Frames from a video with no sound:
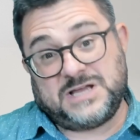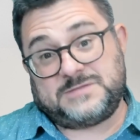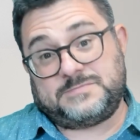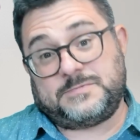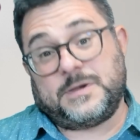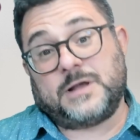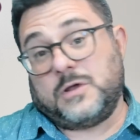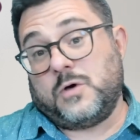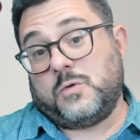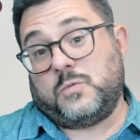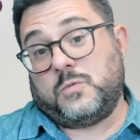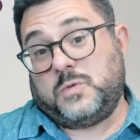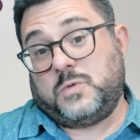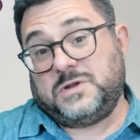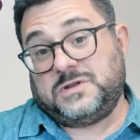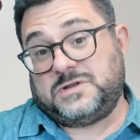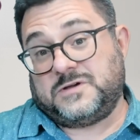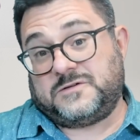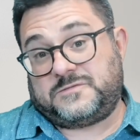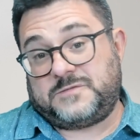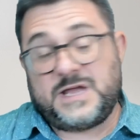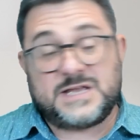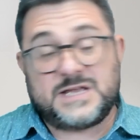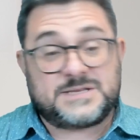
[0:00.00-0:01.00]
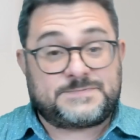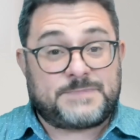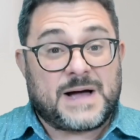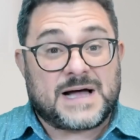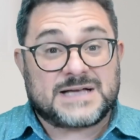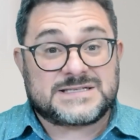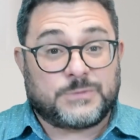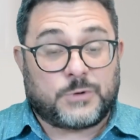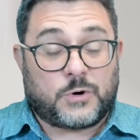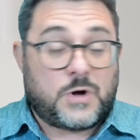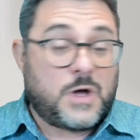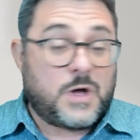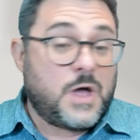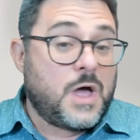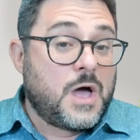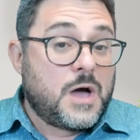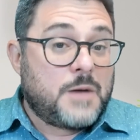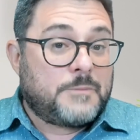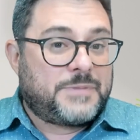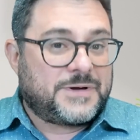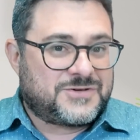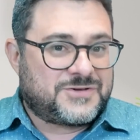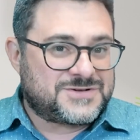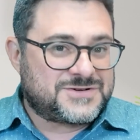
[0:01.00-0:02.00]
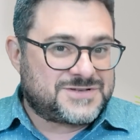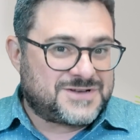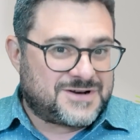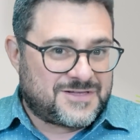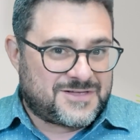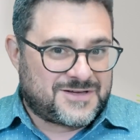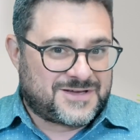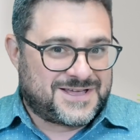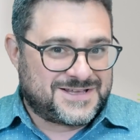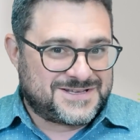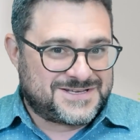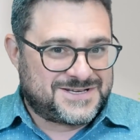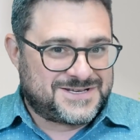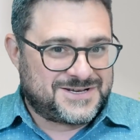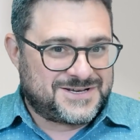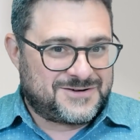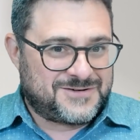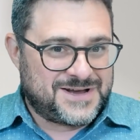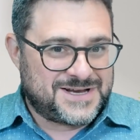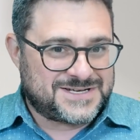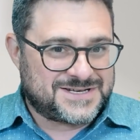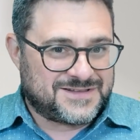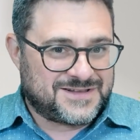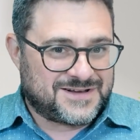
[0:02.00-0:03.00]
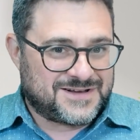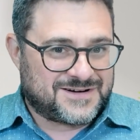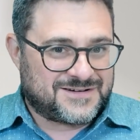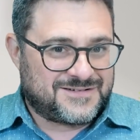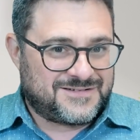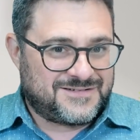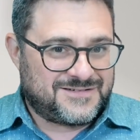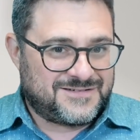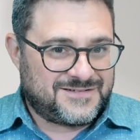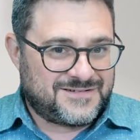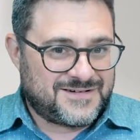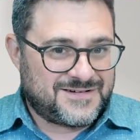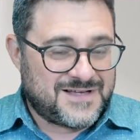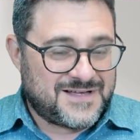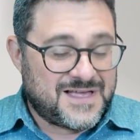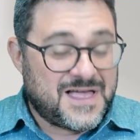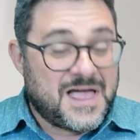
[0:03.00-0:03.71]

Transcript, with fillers: It's well, alone wouldn't have. It's possible, but there's another consideration there.